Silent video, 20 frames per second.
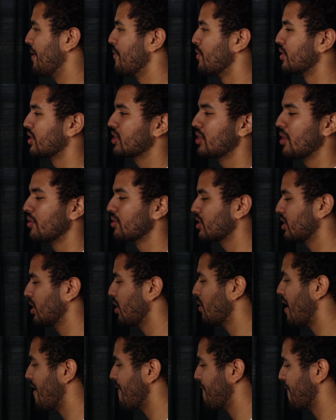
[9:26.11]
it was so
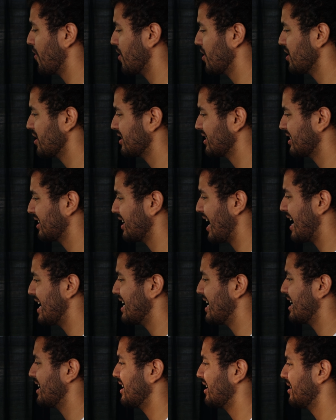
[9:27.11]
slow at first, and
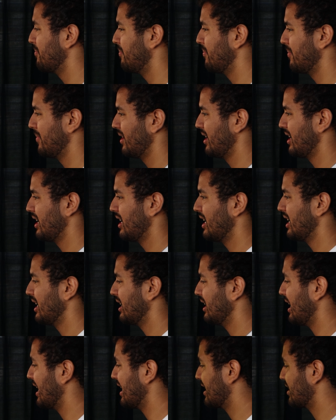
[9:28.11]

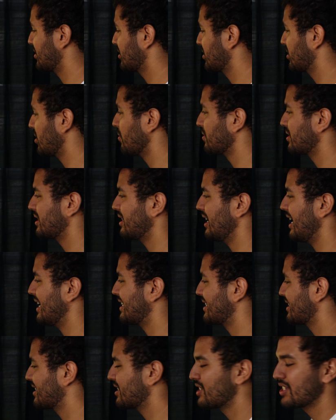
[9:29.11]
then, like,
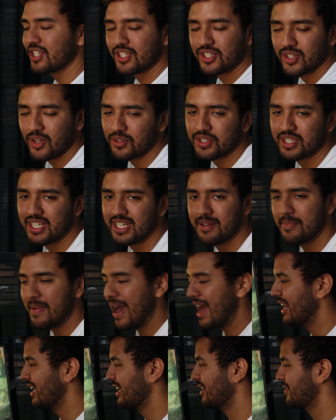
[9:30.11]
it's just so
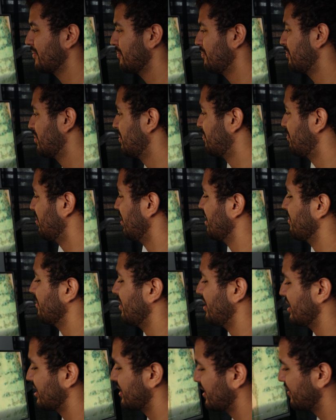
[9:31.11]
cinematic. It's pretty
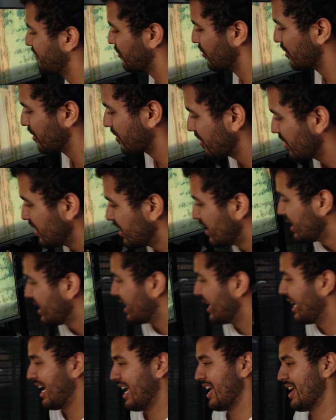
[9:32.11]
much for
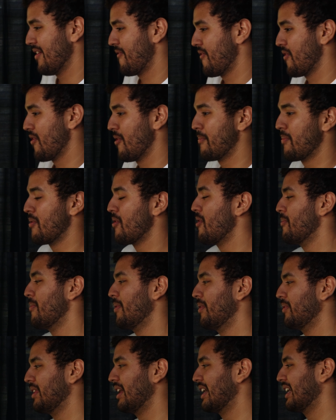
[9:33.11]
a
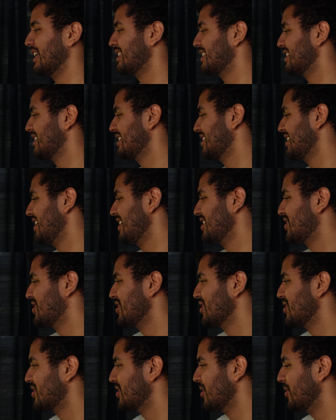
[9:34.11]
promo. Like, it's
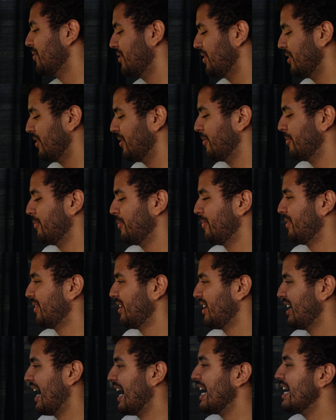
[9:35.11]
just so dope.
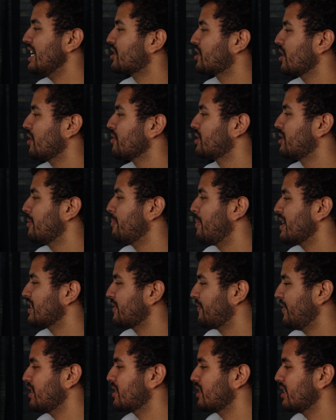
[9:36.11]
And he shows the
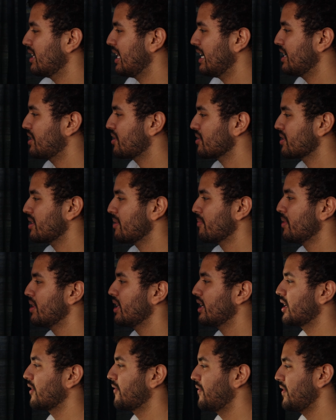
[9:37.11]
best features. He shows some
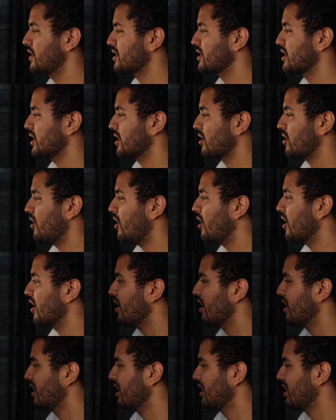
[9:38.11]
really good features of the car.